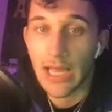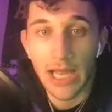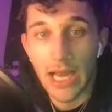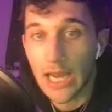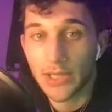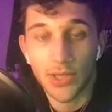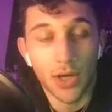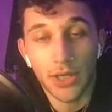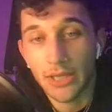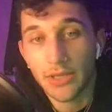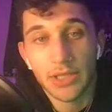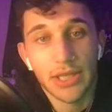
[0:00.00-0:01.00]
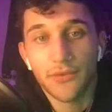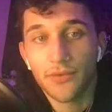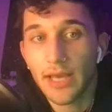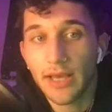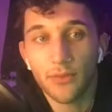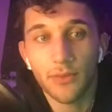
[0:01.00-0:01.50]
I saw it against the Chiefs
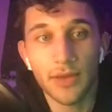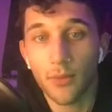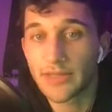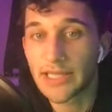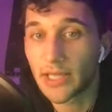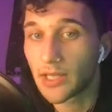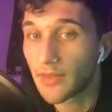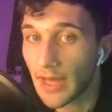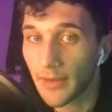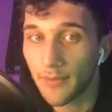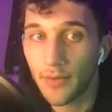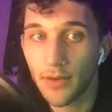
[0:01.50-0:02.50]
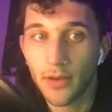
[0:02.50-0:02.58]
last week, what they did to them.